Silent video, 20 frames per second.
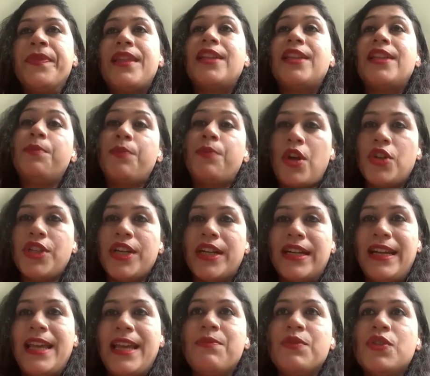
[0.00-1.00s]
that the project
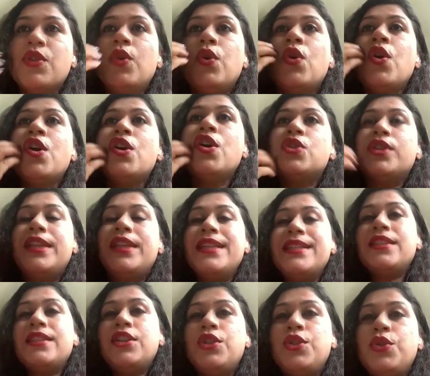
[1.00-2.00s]
claims. So these
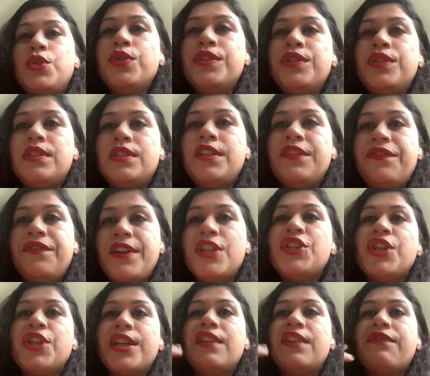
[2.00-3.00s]
are the two
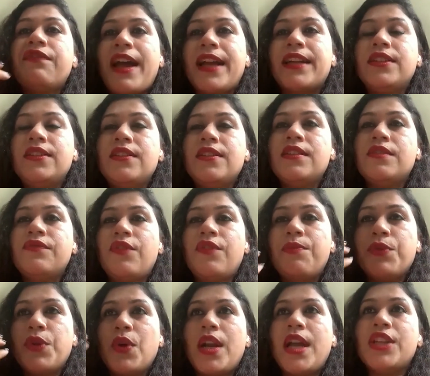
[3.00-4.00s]
differentiating factors
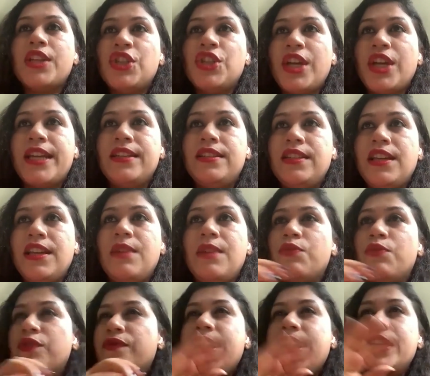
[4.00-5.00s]
from Yonachain team
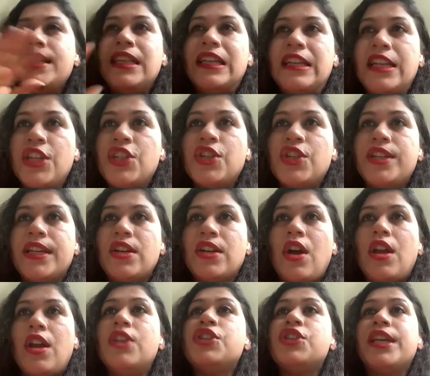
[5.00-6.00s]
with very signature
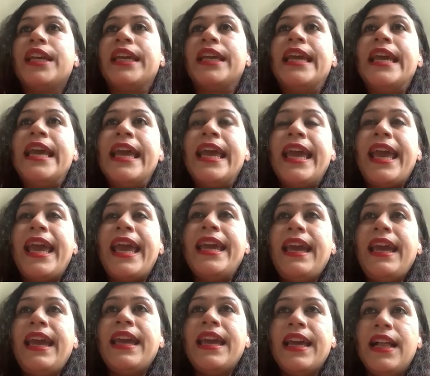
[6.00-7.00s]
technology,
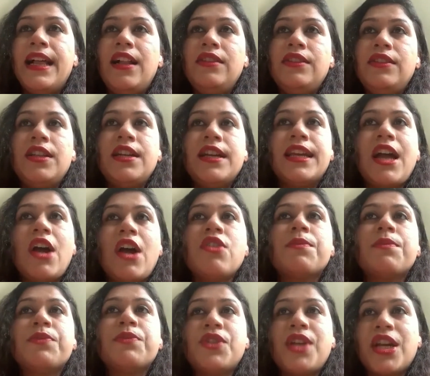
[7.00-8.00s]
AAL, the account
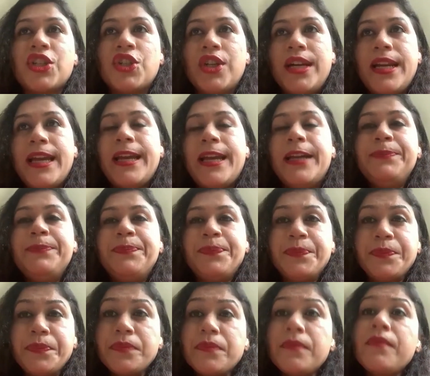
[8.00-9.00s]
abstraction layer,
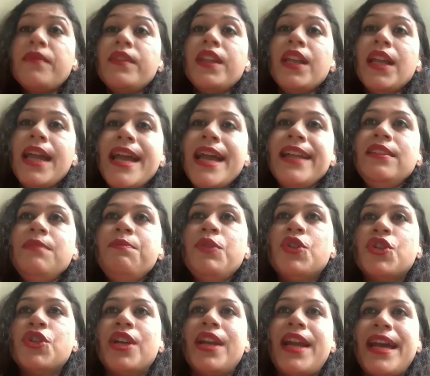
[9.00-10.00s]
and the
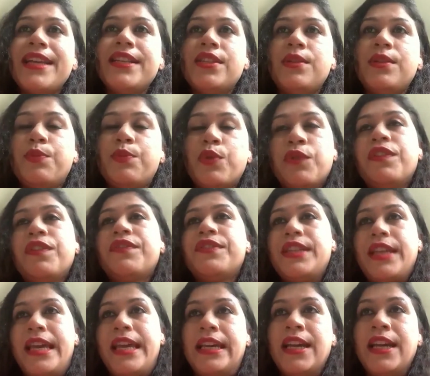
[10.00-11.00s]
mutualized proof of
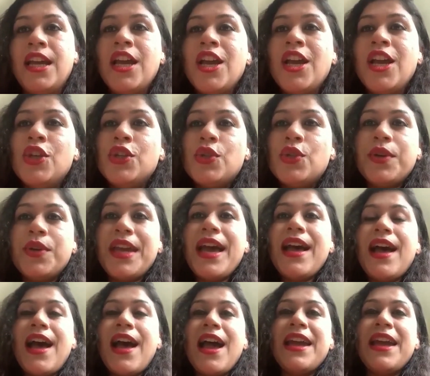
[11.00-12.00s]
stake. So yeah,
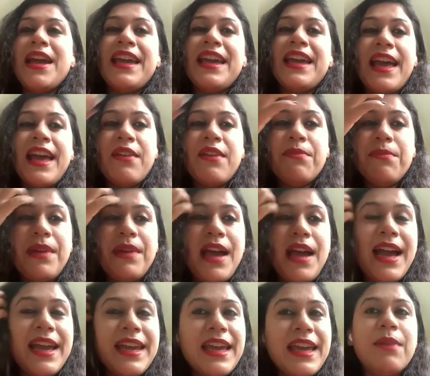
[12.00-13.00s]
I
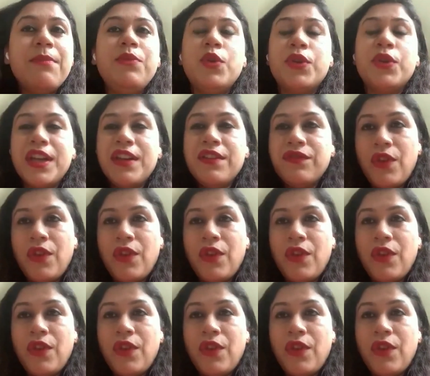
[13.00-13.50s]
am looking